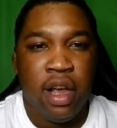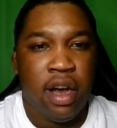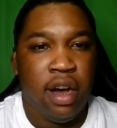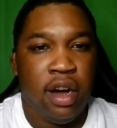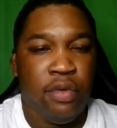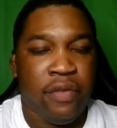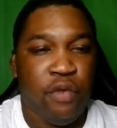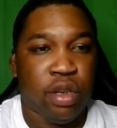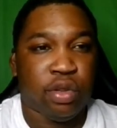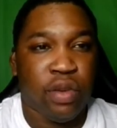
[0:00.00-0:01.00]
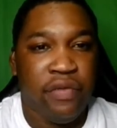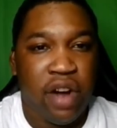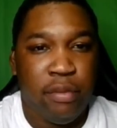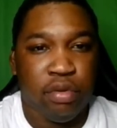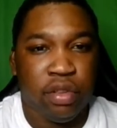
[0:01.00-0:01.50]
Uh, we forced three
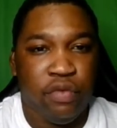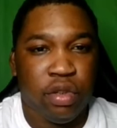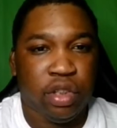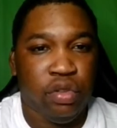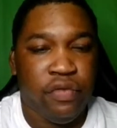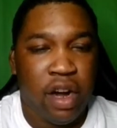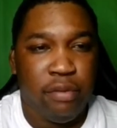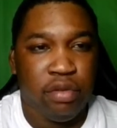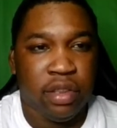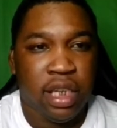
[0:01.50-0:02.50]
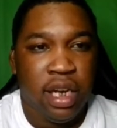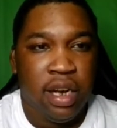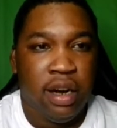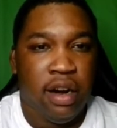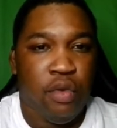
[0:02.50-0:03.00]
fumbles, forced two fumbles
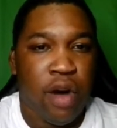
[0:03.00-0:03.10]
uh,